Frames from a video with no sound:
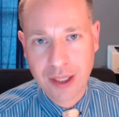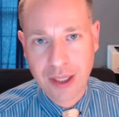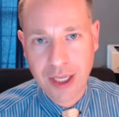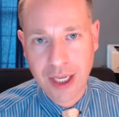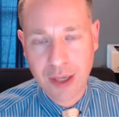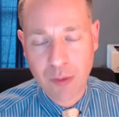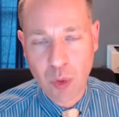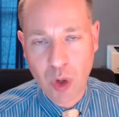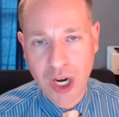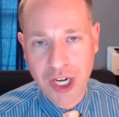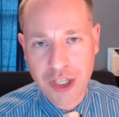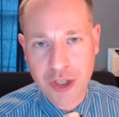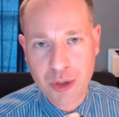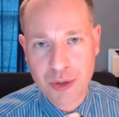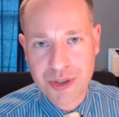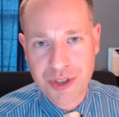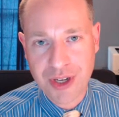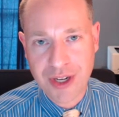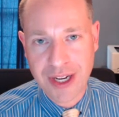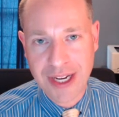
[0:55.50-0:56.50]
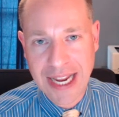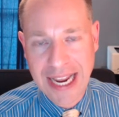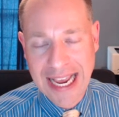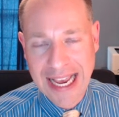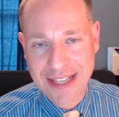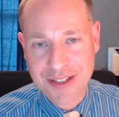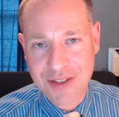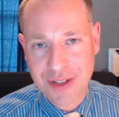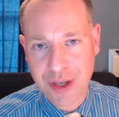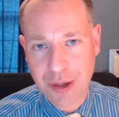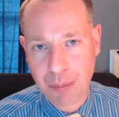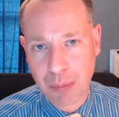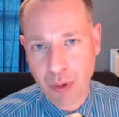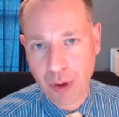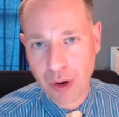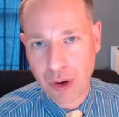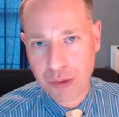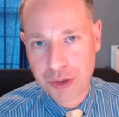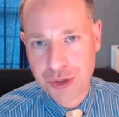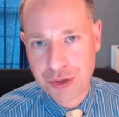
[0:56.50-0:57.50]
and why using an asset
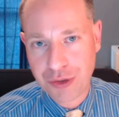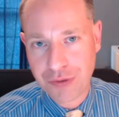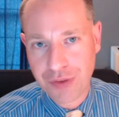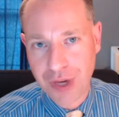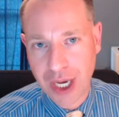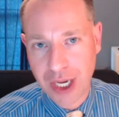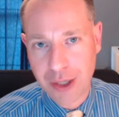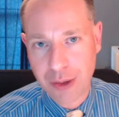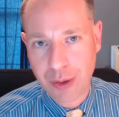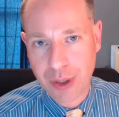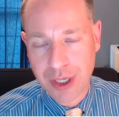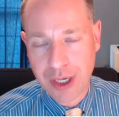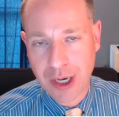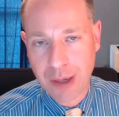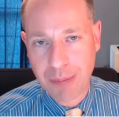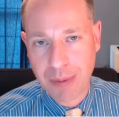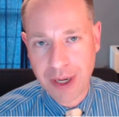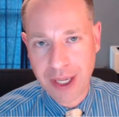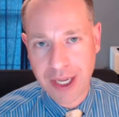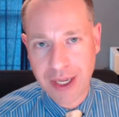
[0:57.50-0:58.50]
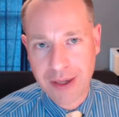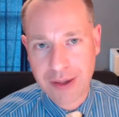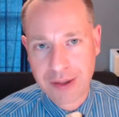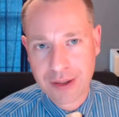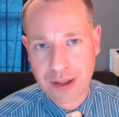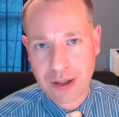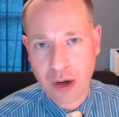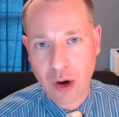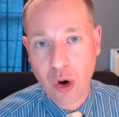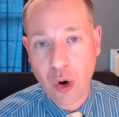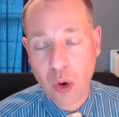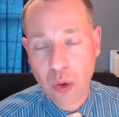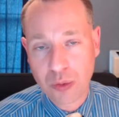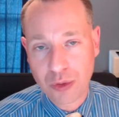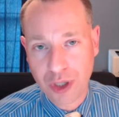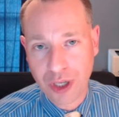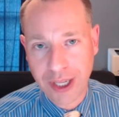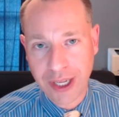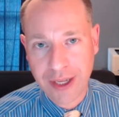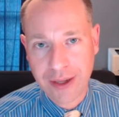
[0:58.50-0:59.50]
approach to value a company
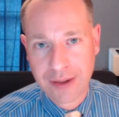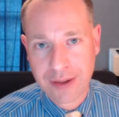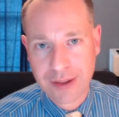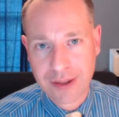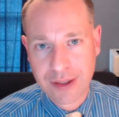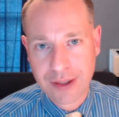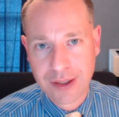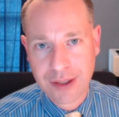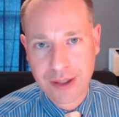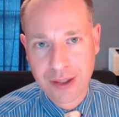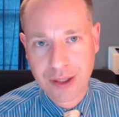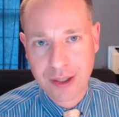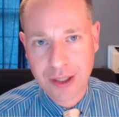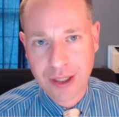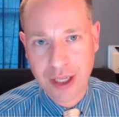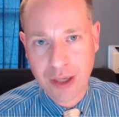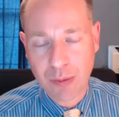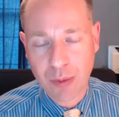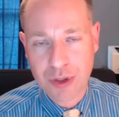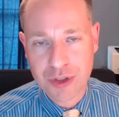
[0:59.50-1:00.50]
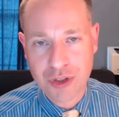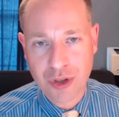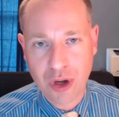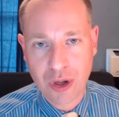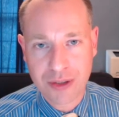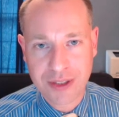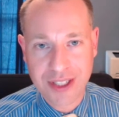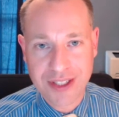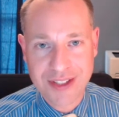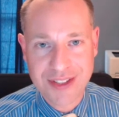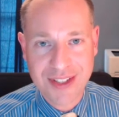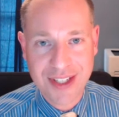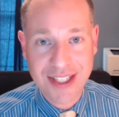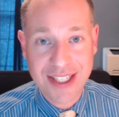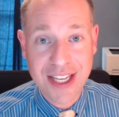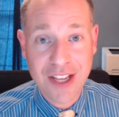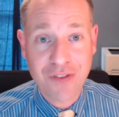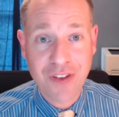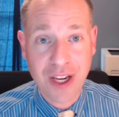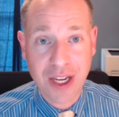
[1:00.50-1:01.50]
only can result in
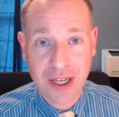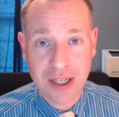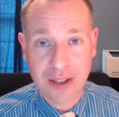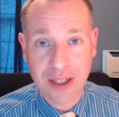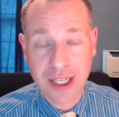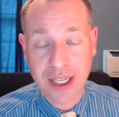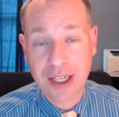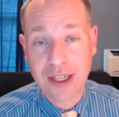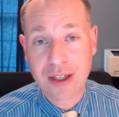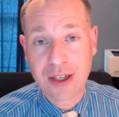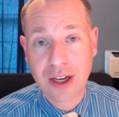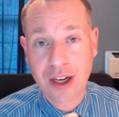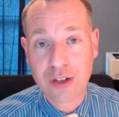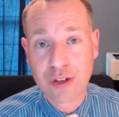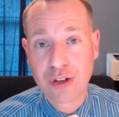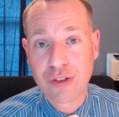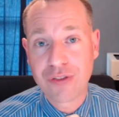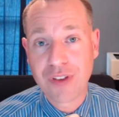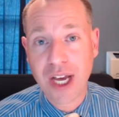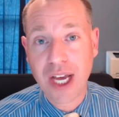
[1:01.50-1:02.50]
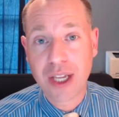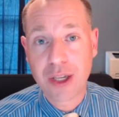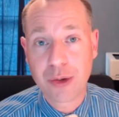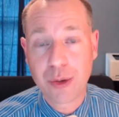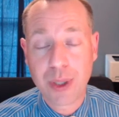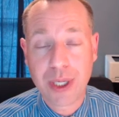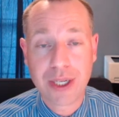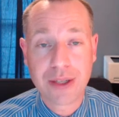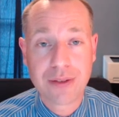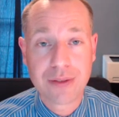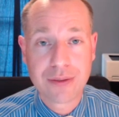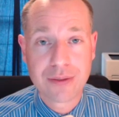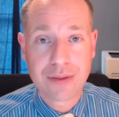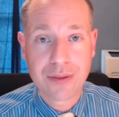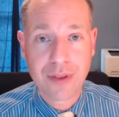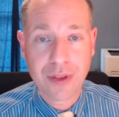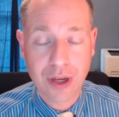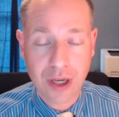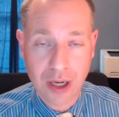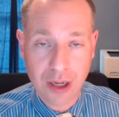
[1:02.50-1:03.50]
significantly undervaluing
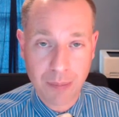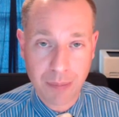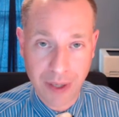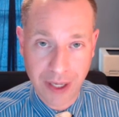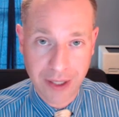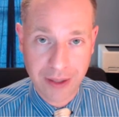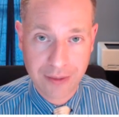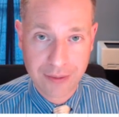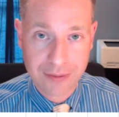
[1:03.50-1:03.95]
the company